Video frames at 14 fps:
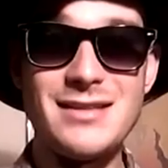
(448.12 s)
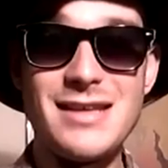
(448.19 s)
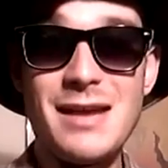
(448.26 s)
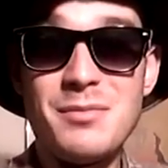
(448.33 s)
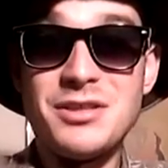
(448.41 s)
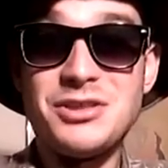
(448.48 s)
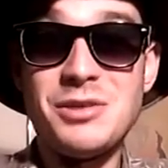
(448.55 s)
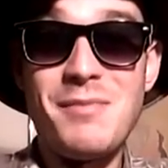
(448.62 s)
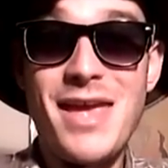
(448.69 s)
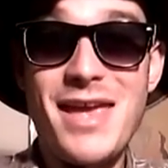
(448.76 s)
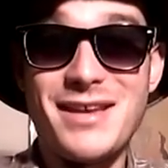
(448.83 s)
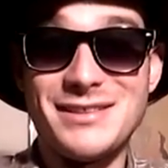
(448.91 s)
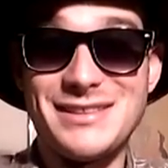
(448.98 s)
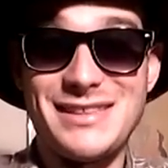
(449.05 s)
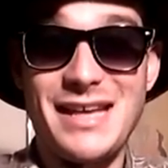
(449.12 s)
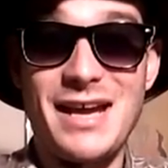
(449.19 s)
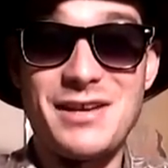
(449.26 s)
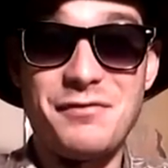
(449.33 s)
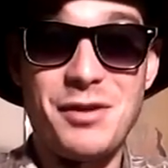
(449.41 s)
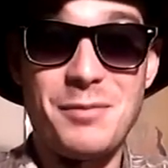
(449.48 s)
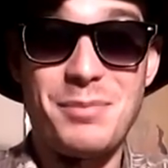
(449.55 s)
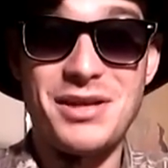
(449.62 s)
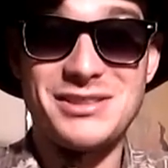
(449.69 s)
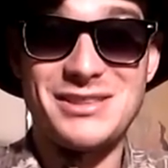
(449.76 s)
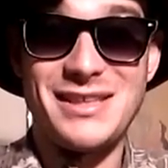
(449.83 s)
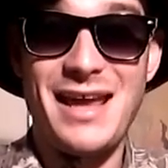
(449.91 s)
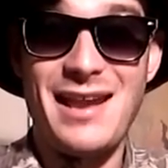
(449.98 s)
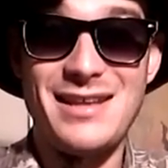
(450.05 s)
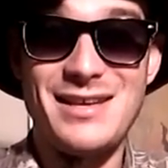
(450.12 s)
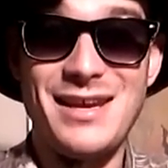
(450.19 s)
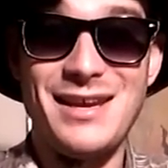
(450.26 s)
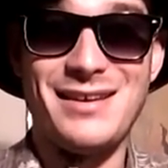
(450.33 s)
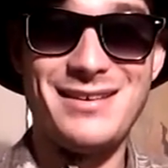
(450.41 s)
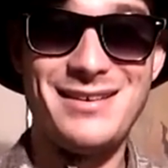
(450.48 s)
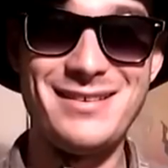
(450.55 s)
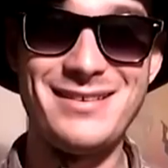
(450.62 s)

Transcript: And I'm the Jamaican side of your personality.